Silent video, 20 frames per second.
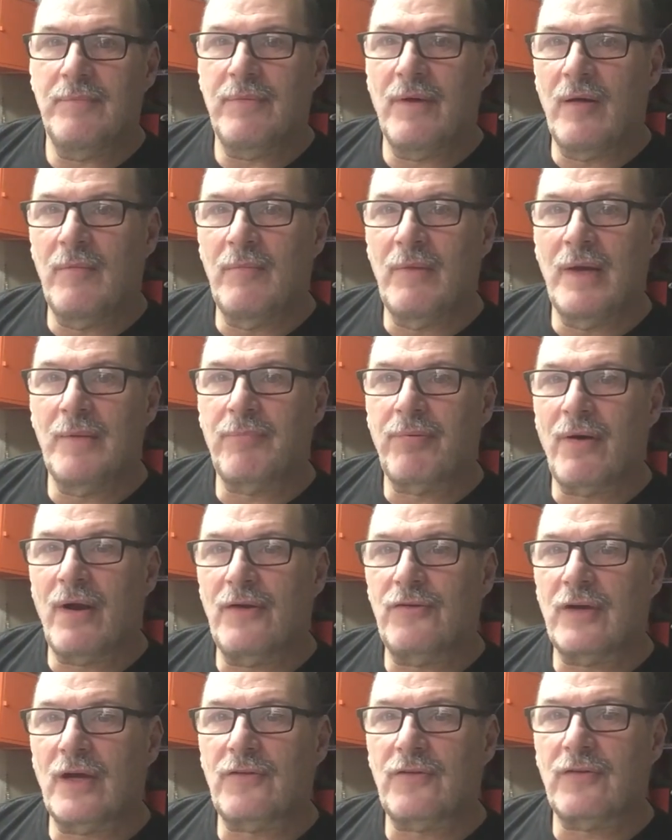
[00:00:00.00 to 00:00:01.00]
All my
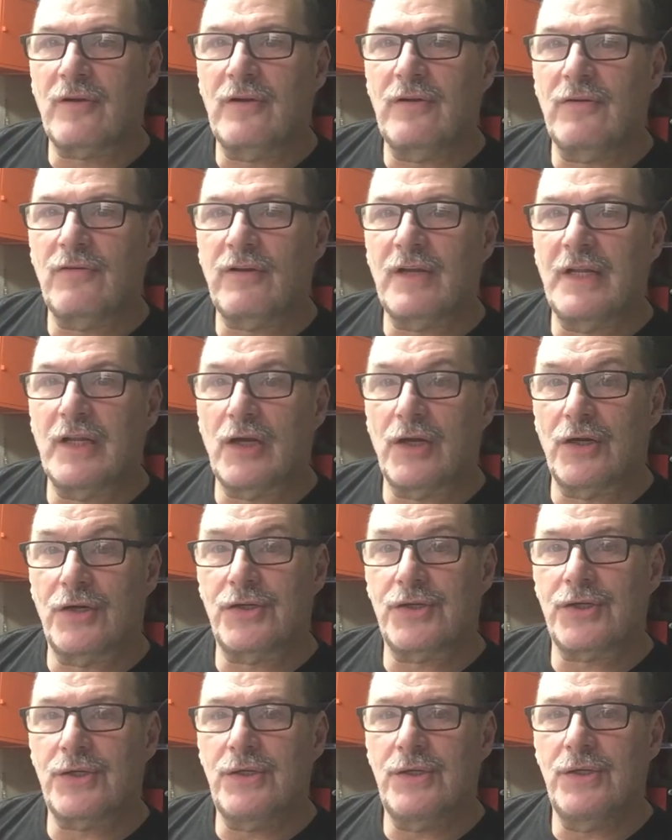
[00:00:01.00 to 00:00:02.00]
projects are usually
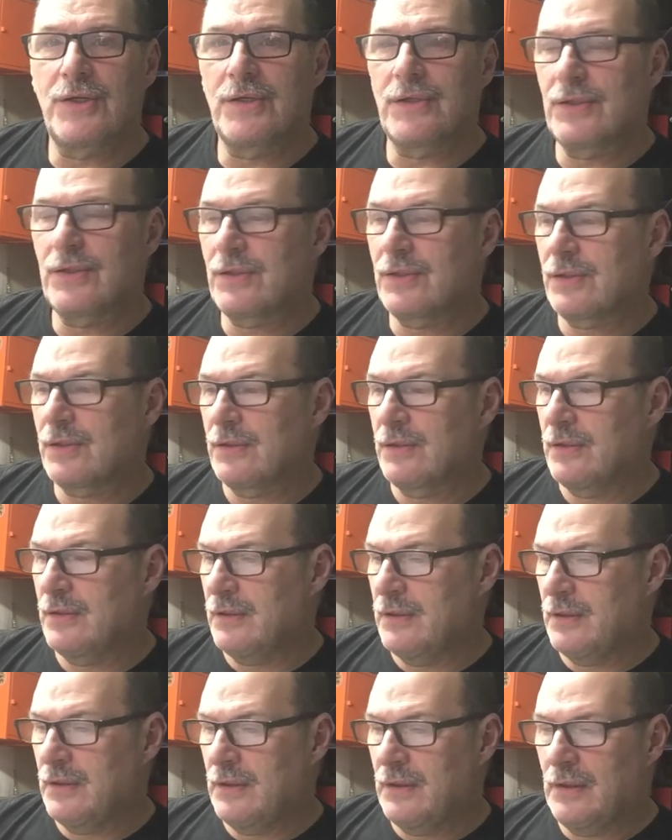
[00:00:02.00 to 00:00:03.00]
larger.
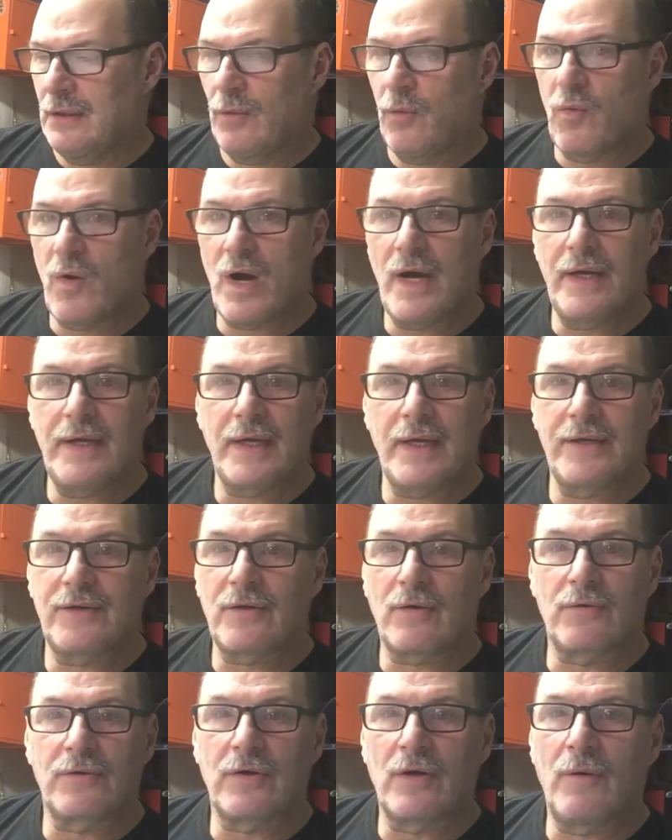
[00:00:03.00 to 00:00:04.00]
Why? I
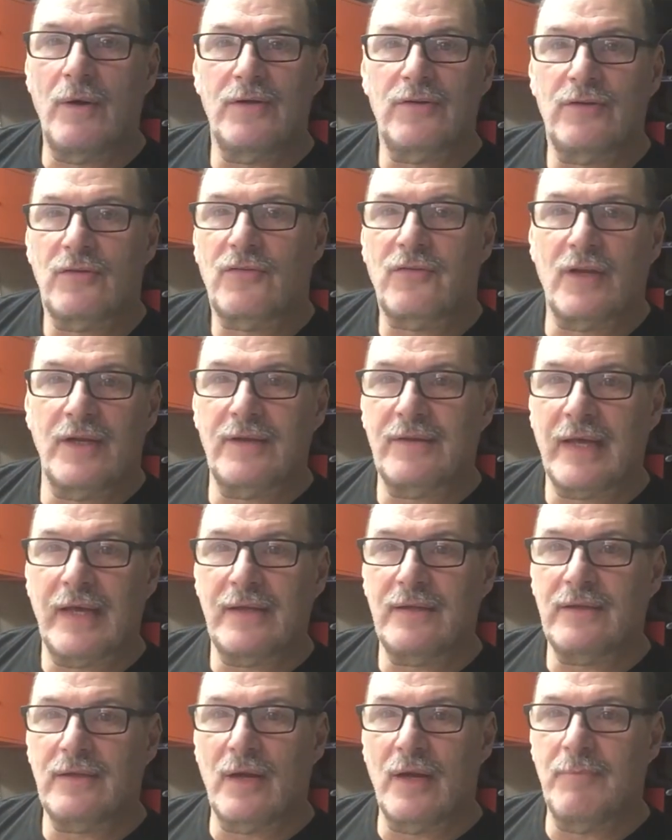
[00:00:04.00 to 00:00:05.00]
don't know. I just like
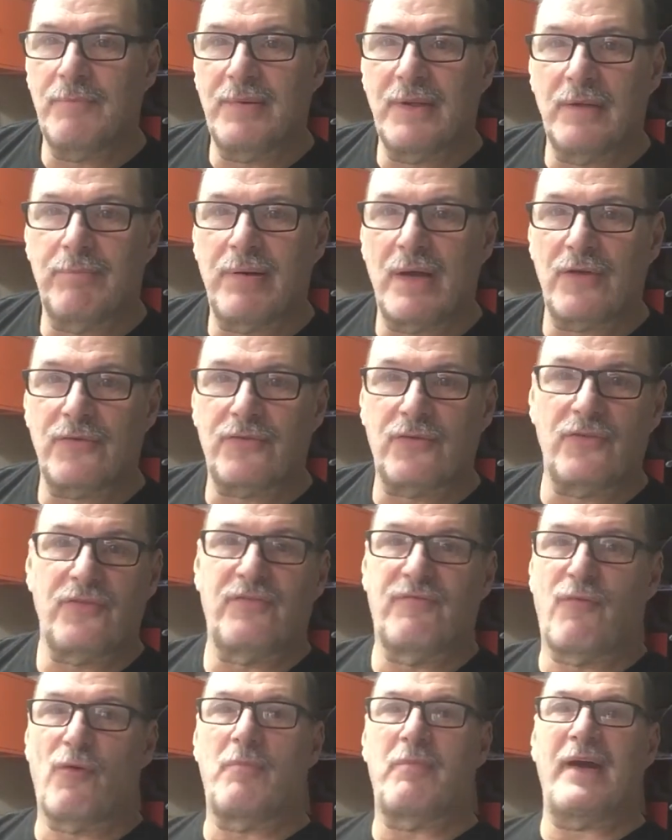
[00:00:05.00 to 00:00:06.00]
that. I build puzzles
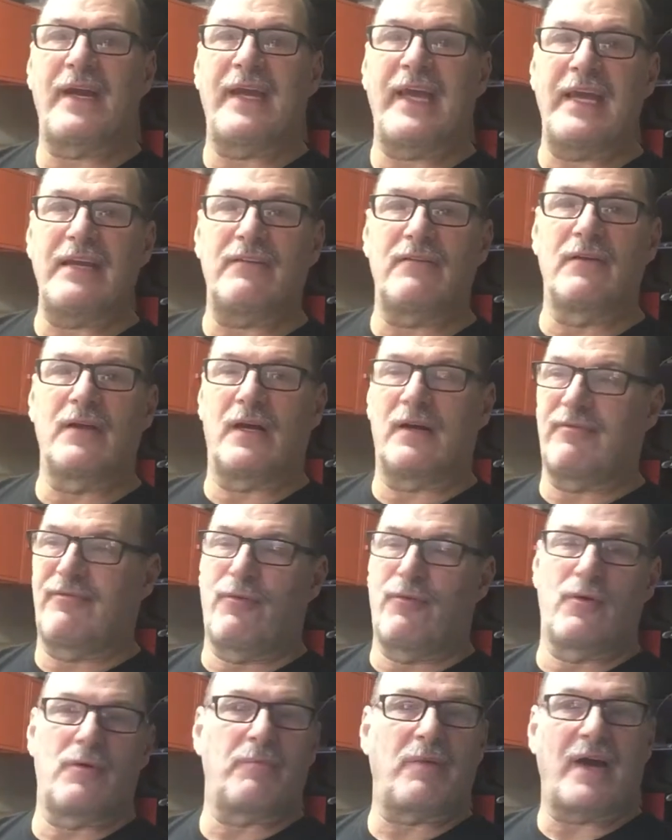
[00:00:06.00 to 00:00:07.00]
4 by 8,
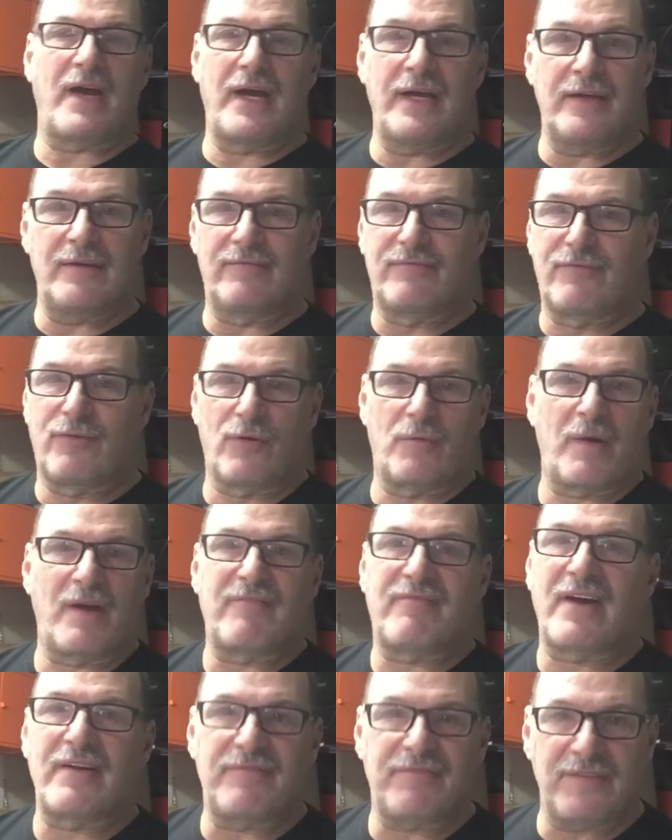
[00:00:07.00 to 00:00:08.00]
4 by
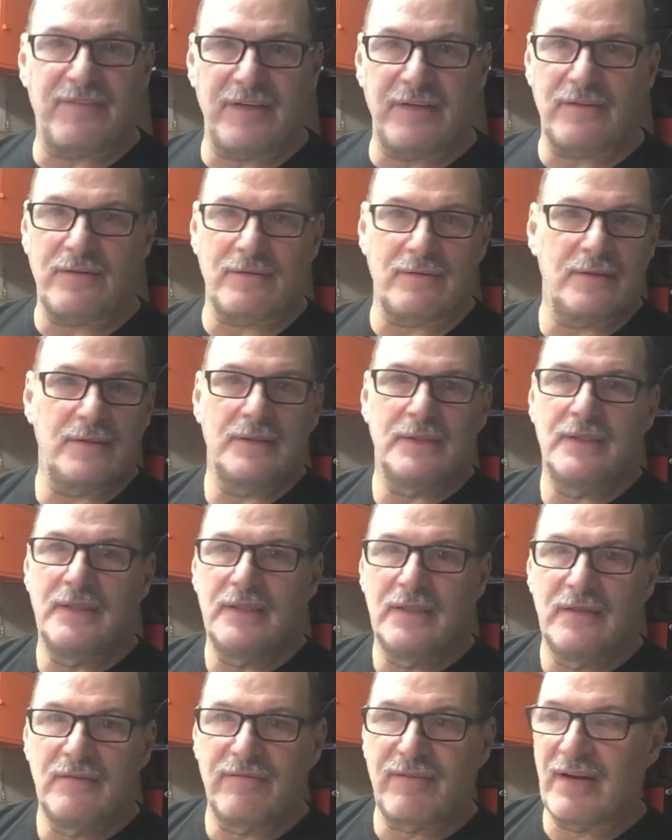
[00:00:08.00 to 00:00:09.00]
5 feet,
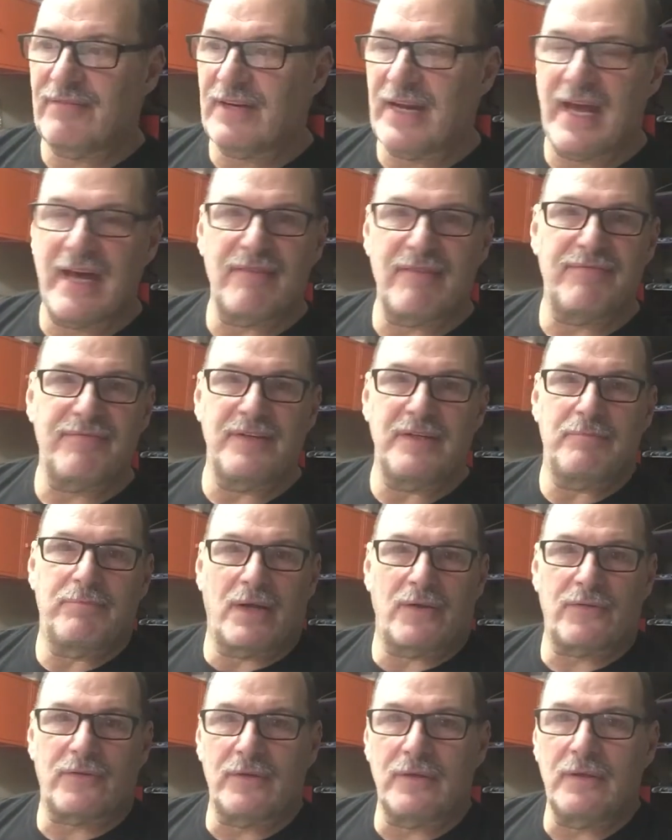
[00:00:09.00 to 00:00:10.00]
5.5 feet
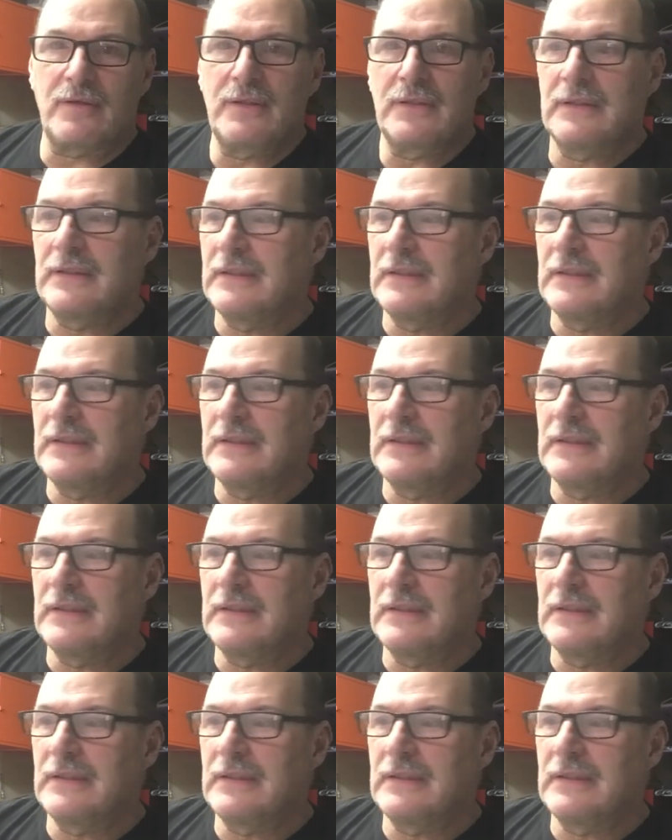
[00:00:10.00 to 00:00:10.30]
puzzle.